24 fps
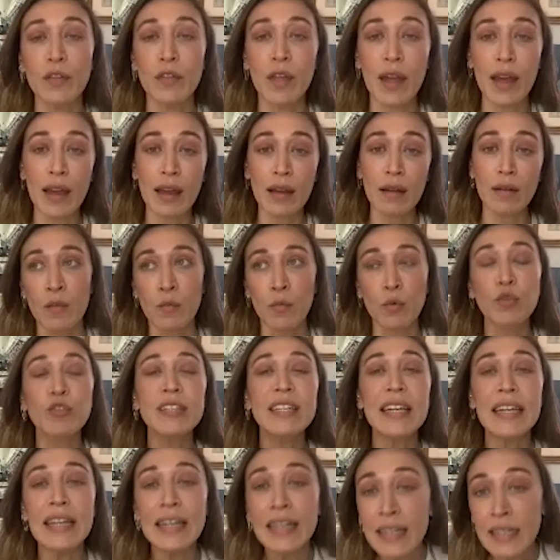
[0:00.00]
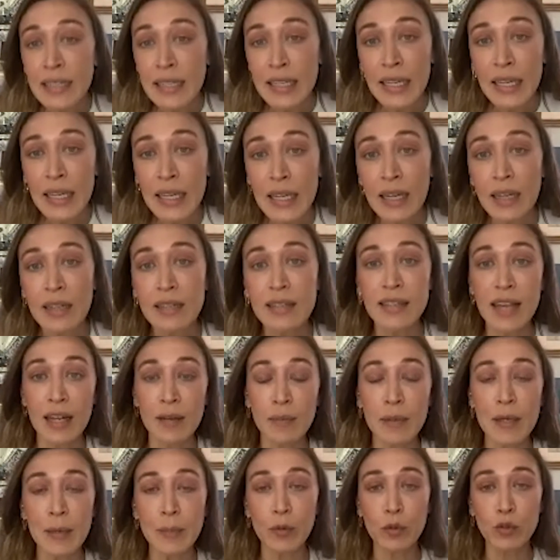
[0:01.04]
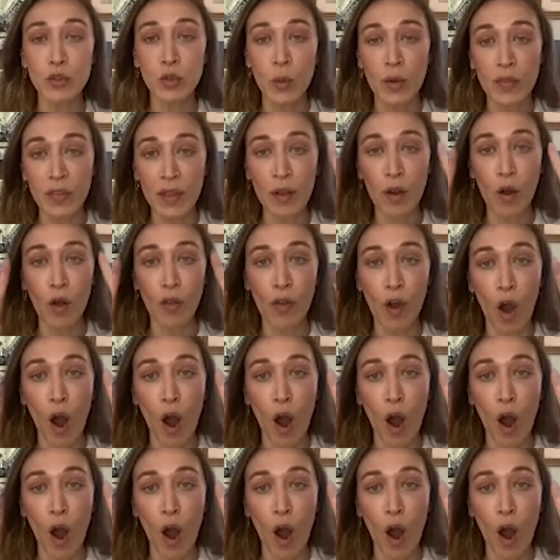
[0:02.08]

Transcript: they routinely send people to what they call the